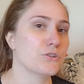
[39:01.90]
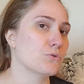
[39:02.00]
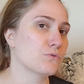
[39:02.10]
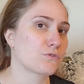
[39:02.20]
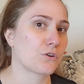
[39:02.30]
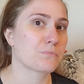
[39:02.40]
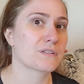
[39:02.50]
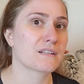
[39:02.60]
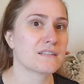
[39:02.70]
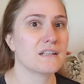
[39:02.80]
you from
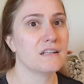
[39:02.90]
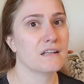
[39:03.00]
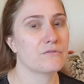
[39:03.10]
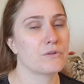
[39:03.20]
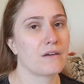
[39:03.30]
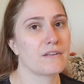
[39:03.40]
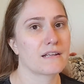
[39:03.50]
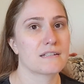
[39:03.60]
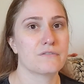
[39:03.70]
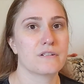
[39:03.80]
succeeding if you have
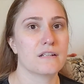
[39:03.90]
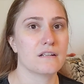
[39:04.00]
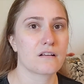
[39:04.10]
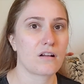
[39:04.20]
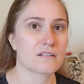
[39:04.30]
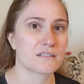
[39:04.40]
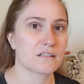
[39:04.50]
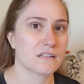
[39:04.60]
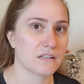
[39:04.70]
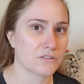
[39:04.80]
negativity
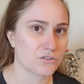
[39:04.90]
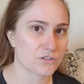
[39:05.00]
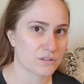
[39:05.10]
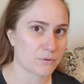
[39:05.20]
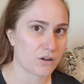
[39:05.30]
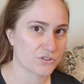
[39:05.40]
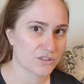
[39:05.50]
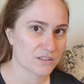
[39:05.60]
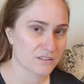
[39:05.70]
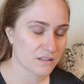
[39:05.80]
constantly in your
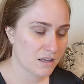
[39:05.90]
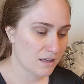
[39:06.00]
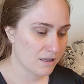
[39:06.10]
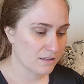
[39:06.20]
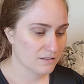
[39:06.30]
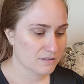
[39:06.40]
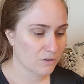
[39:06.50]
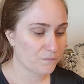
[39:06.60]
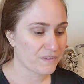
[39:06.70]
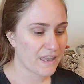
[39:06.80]
subconscious. So
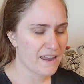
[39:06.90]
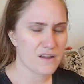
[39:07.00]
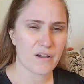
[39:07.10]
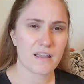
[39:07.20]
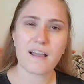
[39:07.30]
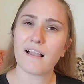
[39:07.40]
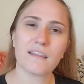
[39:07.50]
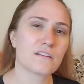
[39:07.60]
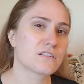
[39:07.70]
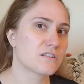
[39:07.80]
anyway, a
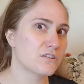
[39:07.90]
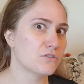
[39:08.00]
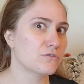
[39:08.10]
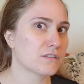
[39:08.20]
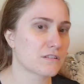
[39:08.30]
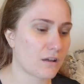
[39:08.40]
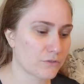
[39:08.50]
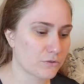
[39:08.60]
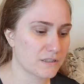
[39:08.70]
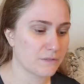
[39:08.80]
little too
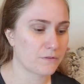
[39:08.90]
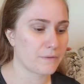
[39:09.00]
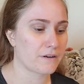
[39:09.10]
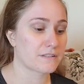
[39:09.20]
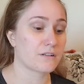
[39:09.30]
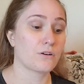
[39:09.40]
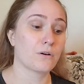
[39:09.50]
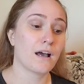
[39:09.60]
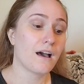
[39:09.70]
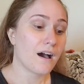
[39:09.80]
philosophical and deep from there.
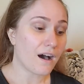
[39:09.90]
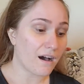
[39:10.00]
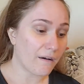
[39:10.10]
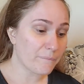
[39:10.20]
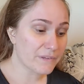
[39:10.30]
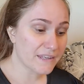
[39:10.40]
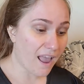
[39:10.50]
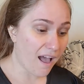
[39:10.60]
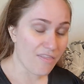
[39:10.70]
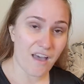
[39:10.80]
So
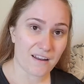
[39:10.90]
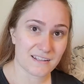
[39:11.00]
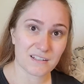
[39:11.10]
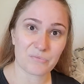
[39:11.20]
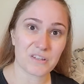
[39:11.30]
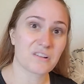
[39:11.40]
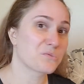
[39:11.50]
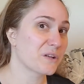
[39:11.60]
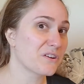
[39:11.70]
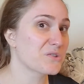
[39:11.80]
yeah, that is something the
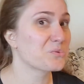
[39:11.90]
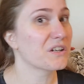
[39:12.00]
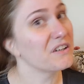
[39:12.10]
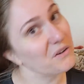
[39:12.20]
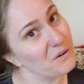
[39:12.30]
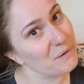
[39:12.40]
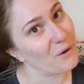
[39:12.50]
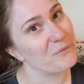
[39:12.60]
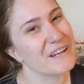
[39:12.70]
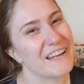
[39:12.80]
readers wouldn't know
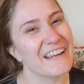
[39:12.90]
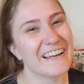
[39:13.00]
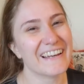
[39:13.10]
about me.